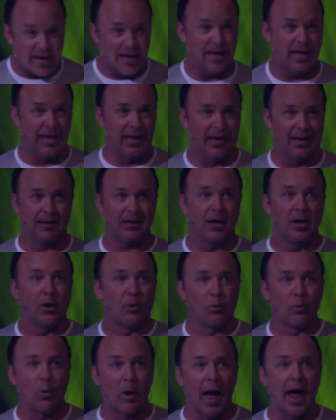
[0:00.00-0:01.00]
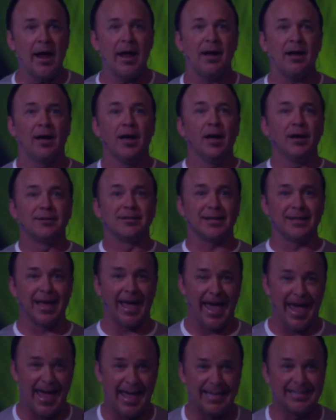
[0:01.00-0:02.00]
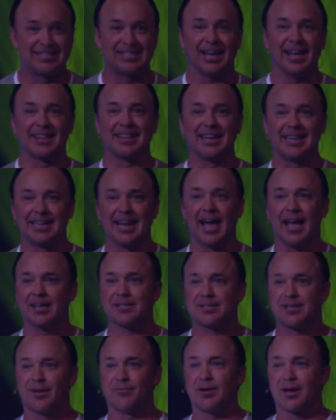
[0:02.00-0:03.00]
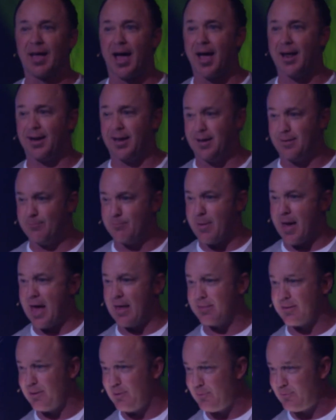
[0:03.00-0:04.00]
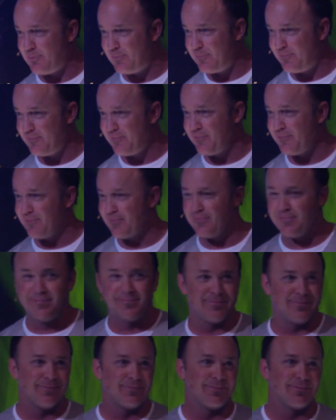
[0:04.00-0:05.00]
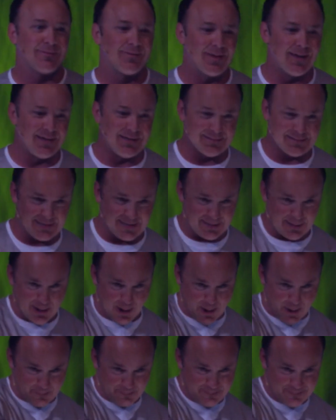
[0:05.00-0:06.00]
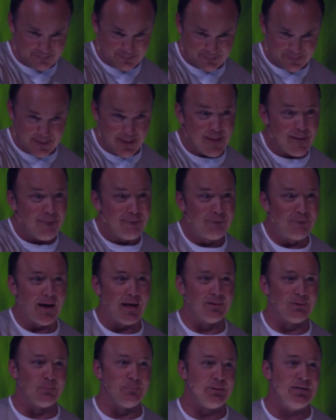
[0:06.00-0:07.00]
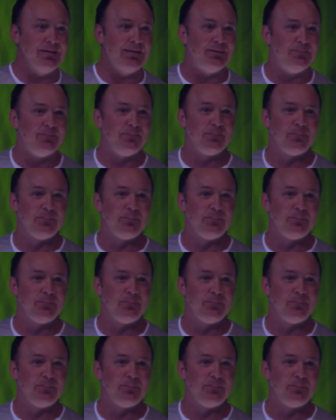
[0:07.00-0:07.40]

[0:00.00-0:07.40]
in right to the edge of the desk of a guy named Matthew. And he said, come, follow me.